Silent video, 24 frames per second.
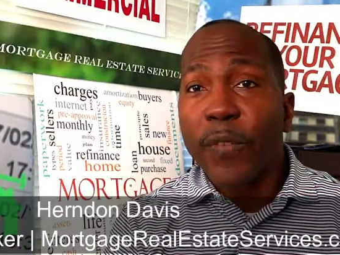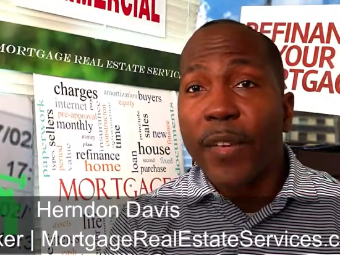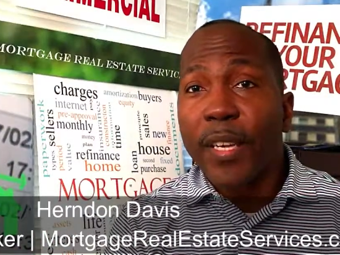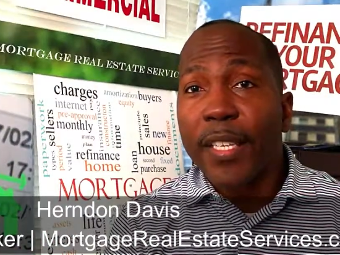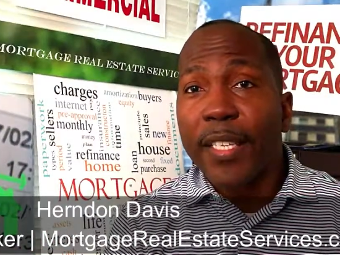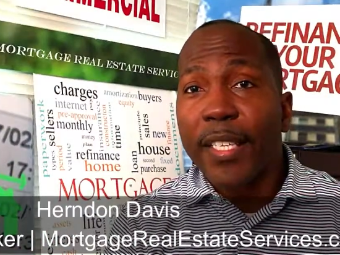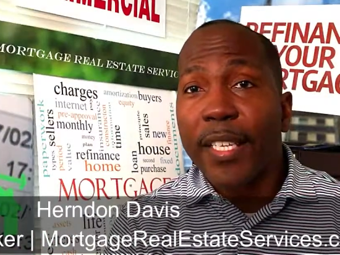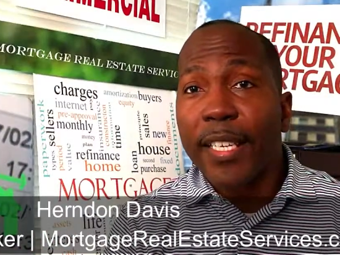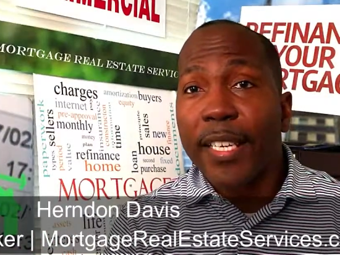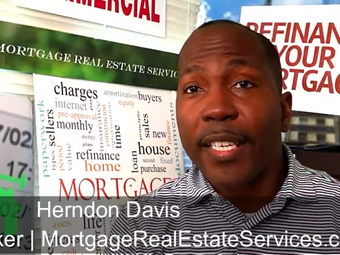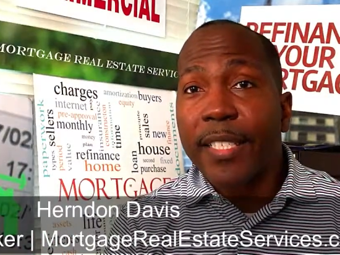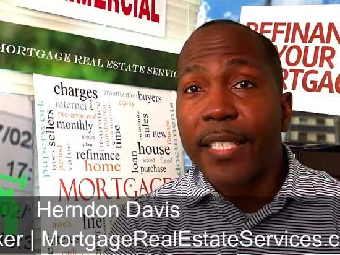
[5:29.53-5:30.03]

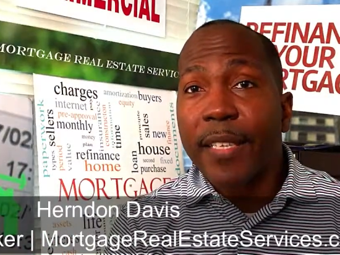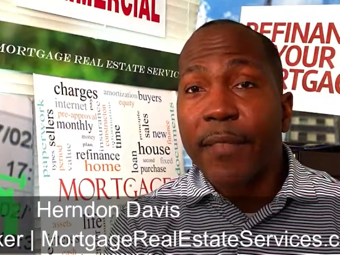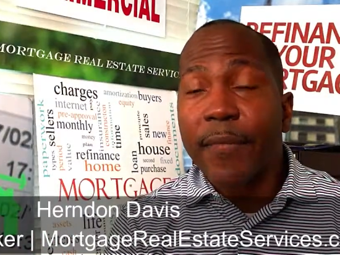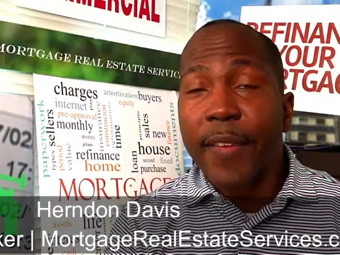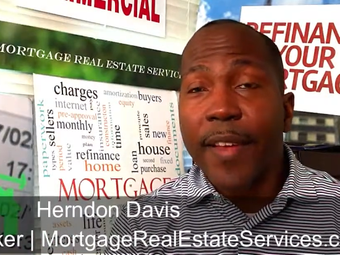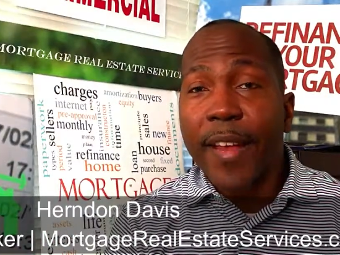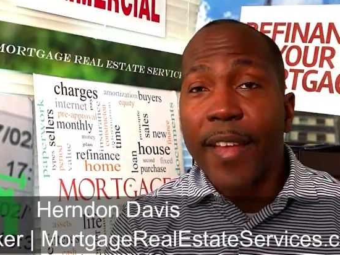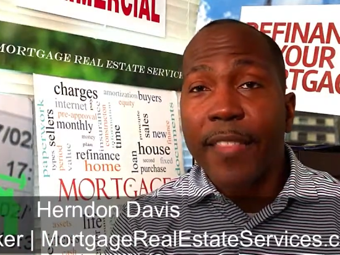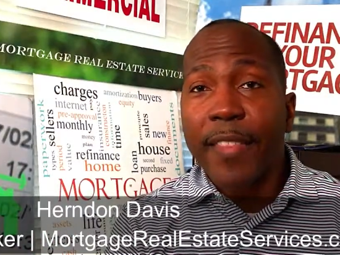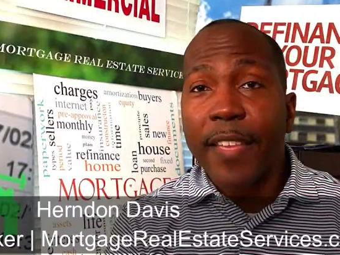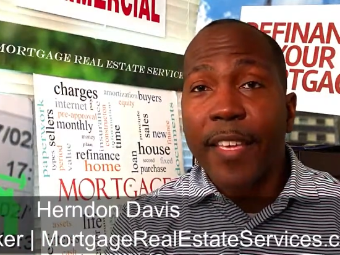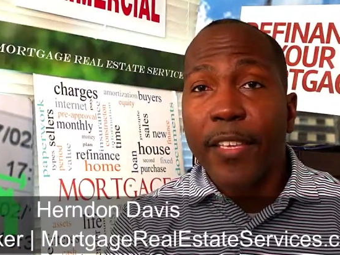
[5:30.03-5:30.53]
funding is the
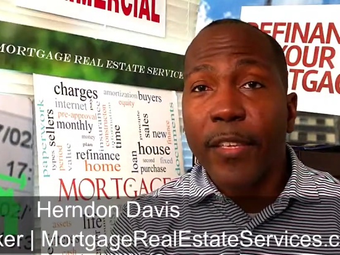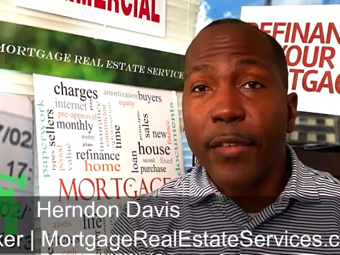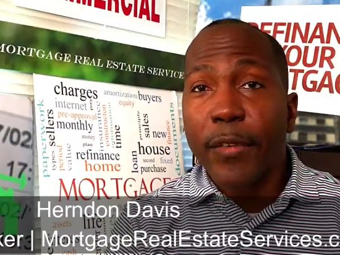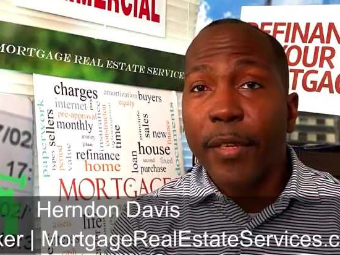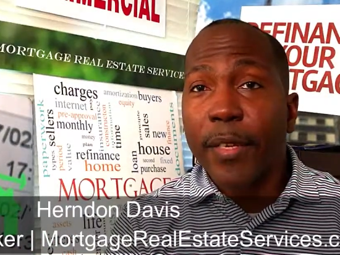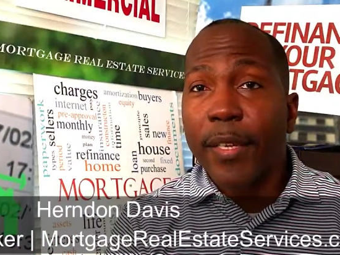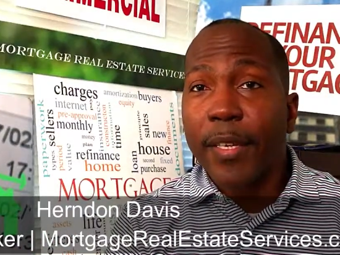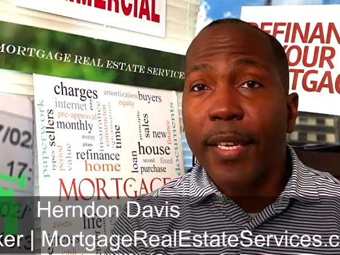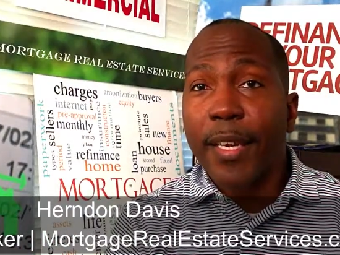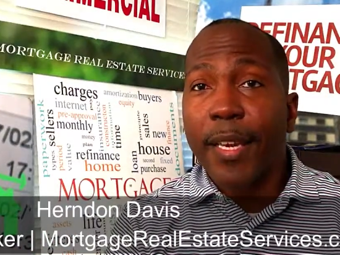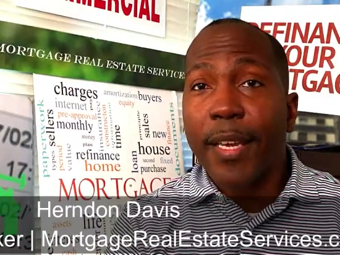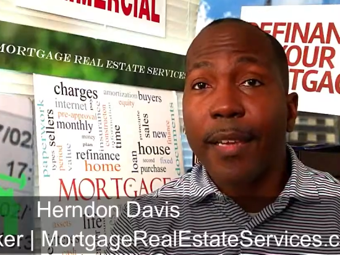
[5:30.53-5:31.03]
fact that you
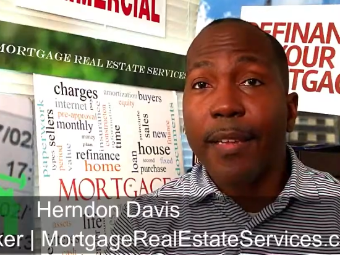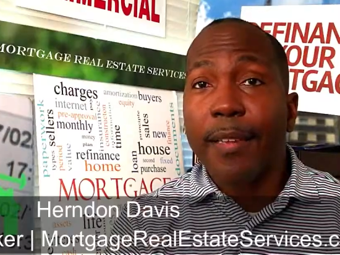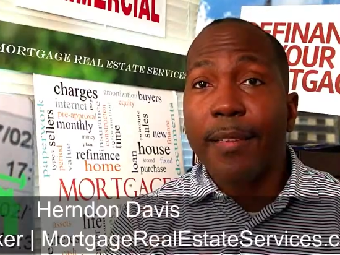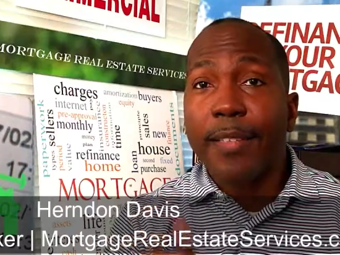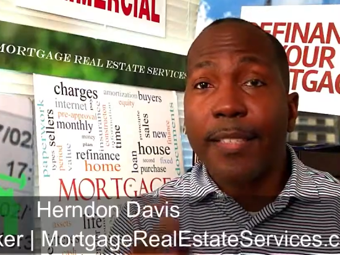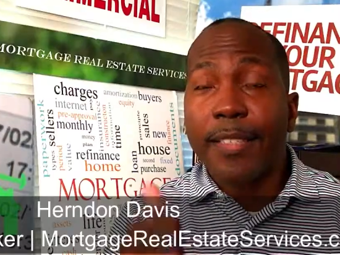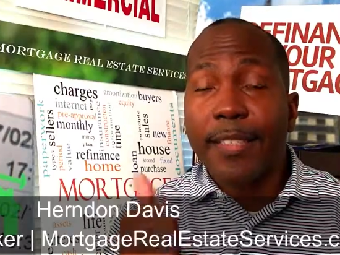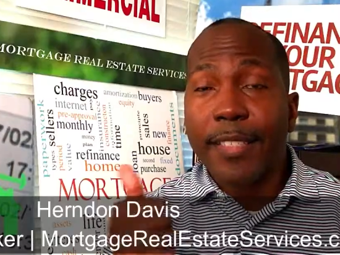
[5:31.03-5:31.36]
can get